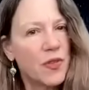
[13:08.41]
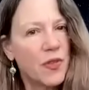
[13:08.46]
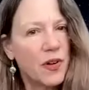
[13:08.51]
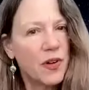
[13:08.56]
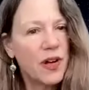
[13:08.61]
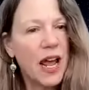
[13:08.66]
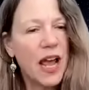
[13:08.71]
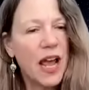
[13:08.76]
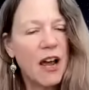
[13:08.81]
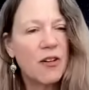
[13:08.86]

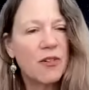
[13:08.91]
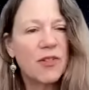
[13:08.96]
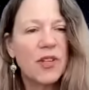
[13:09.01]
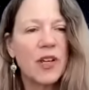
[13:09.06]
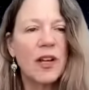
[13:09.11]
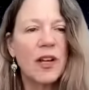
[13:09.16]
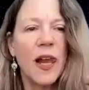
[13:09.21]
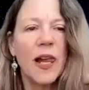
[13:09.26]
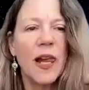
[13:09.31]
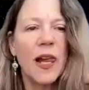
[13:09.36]
third house
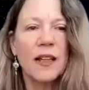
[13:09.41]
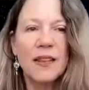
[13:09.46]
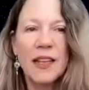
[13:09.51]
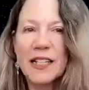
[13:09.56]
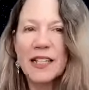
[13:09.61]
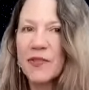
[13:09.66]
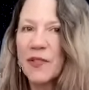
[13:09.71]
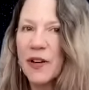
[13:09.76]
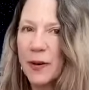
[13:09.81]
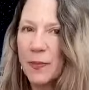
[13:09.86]

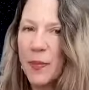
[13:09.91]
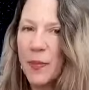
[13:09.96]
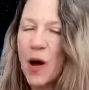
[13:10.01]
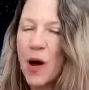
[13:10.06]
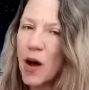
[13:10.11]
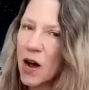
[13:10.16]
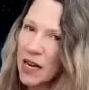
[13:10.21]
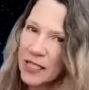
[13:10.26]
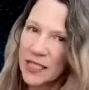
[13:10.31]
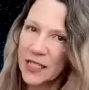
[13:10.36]
that's very
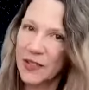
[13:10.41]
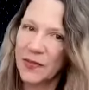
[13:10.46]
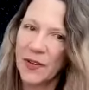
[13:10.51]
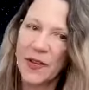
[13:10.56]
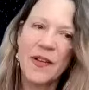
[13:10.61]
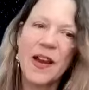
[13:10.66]
positive.